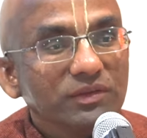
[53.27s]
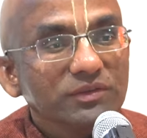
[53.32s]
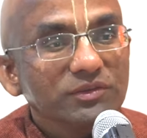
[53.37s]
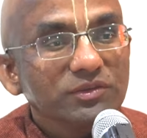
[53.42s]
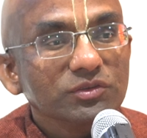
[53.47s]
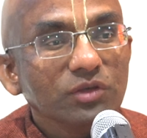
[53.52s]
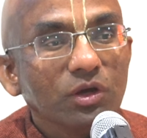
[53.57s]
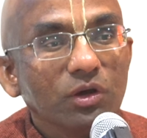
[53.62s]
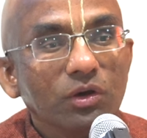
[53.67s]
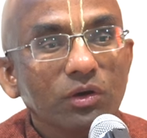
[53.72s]

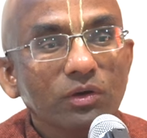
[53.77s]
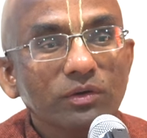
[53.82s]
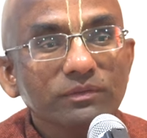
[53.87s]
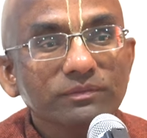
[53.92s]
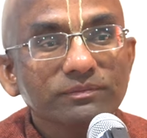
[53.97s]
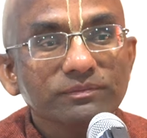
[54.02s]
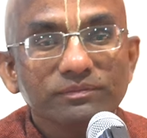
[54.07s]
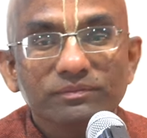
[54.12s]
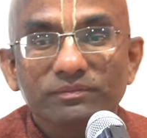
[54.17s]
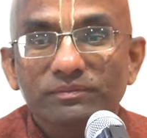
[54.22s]

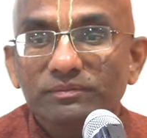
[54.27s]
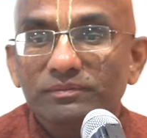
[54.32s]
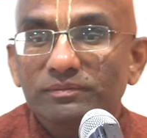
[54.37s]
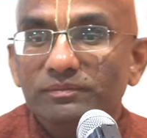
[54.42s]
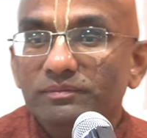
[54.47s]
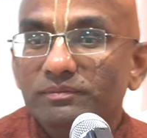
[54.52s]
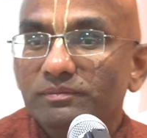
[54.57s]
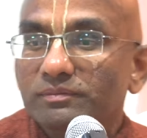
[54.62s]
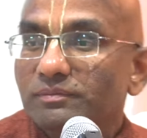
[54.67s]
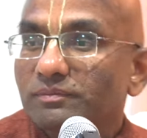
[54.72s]
So,
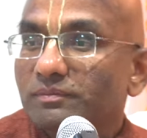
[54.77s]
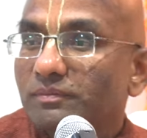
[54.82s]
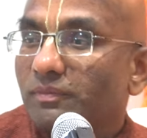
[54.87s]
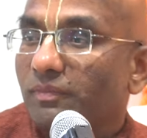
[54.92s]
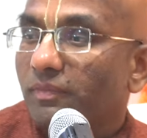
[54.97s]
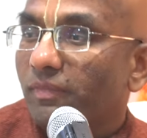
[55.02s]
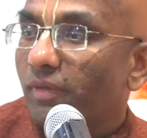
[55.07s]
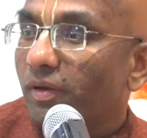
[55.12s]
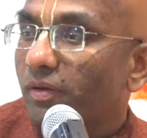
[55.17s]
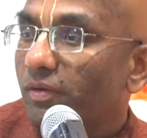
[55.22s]

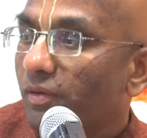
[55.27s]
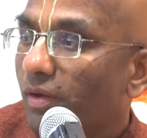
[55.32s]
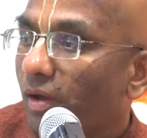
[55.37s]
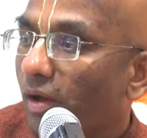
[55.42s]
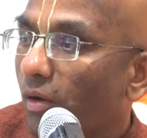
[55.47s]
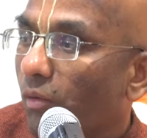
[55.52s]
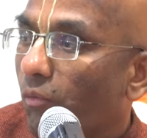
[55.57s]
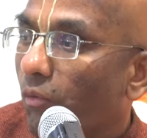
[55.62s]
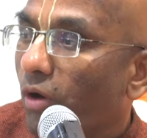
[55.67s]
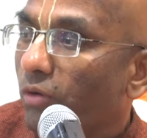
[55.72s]

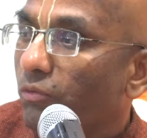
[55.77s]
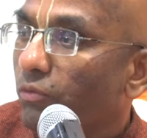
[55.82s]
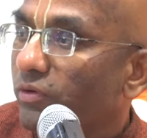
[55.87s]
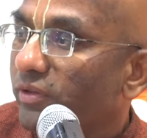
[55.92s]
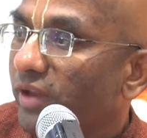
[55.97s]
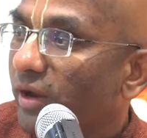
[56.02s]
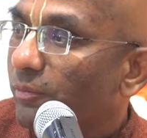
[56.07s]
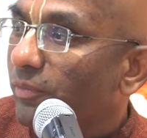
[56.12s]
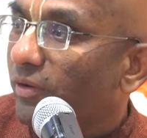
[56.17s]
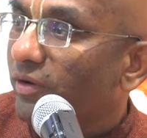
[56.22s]
what would that